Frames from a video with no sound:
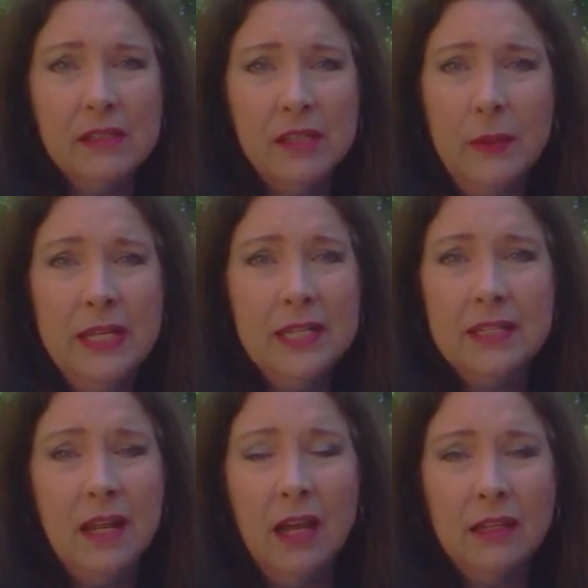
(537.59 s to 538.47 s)
so he
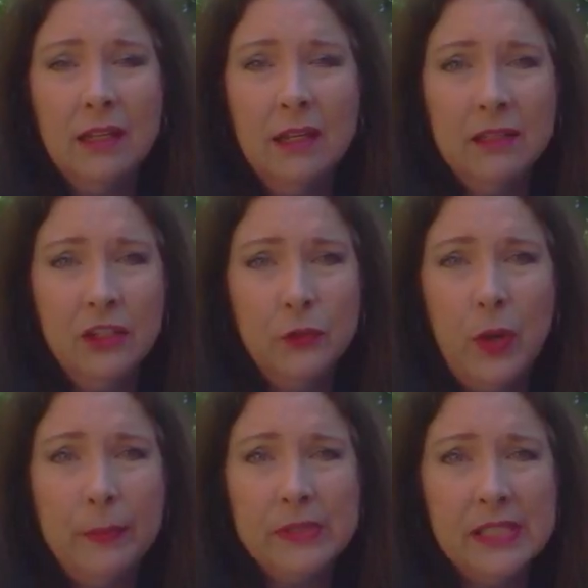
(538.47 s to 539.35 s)
did not get good
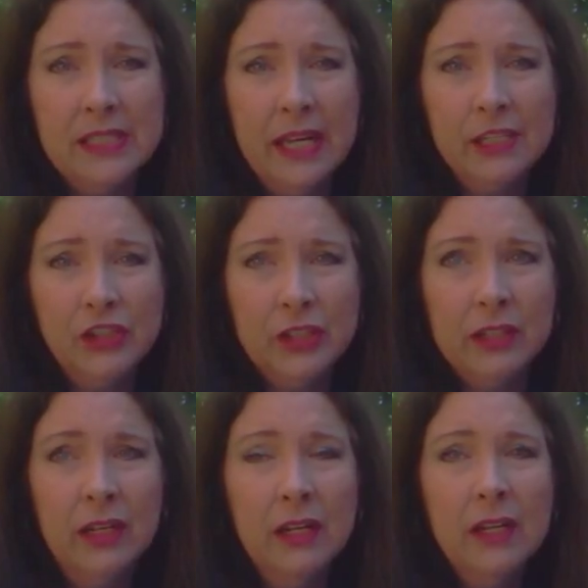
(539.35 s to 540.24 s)
representation.